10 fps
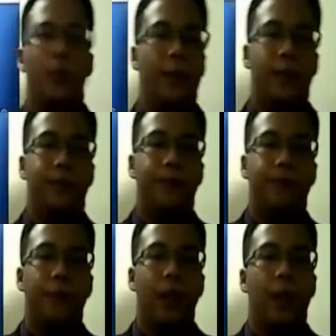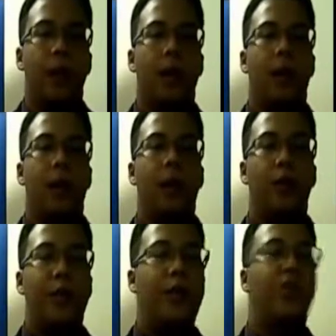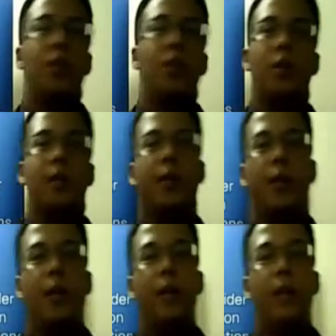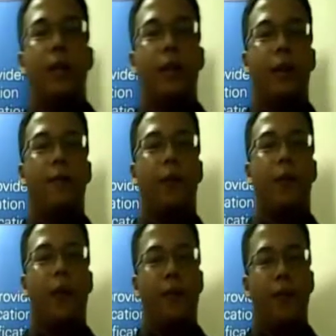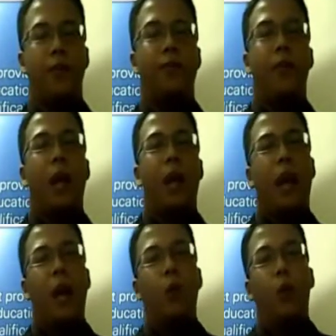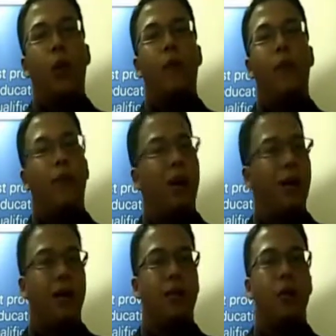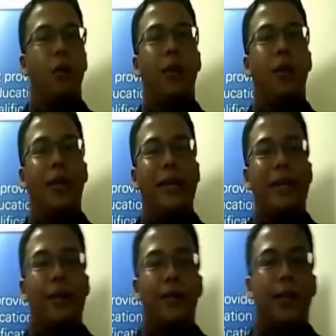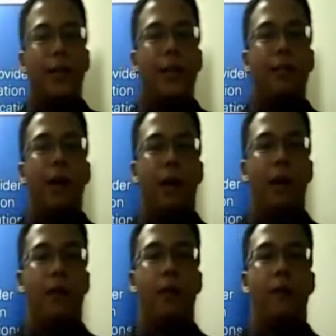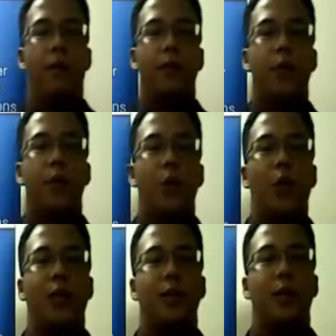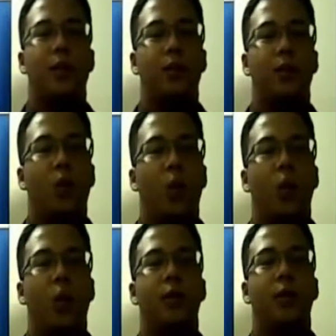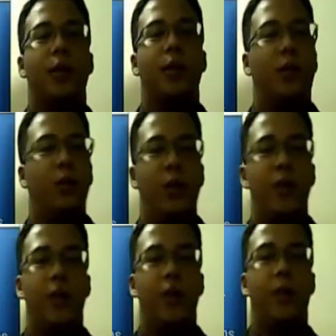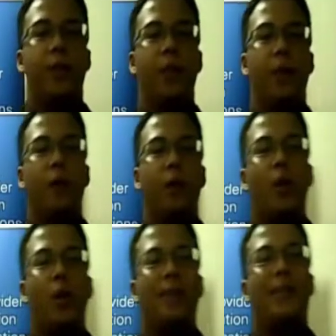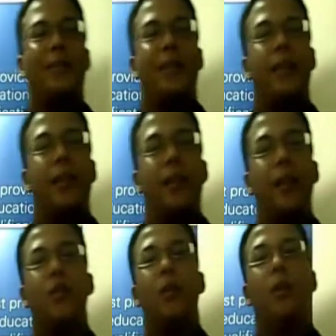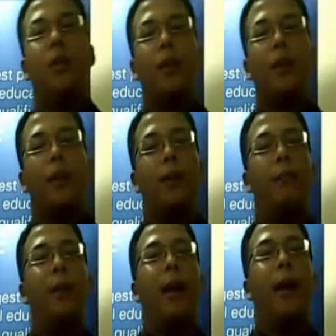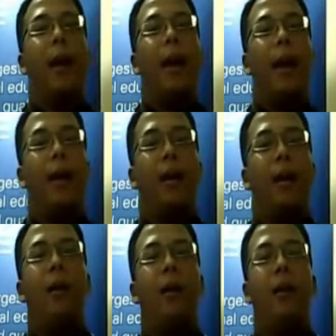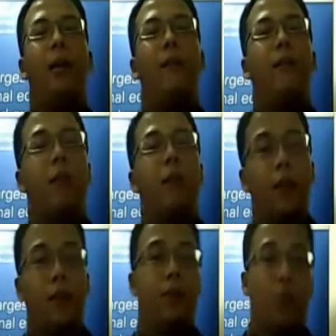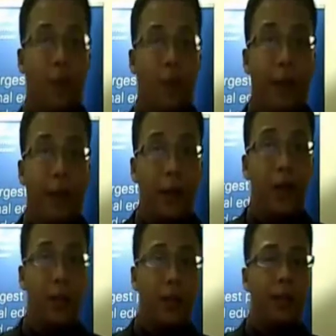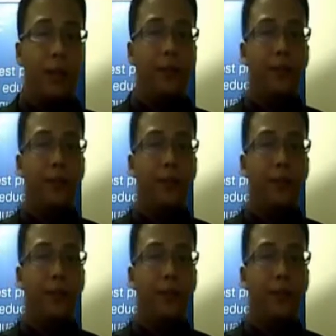world. Indonesia is a key market for Cambridge, and we realise on the increasing demand from students and schools in Indonesia to access international curriculum and highly recognized qualifications.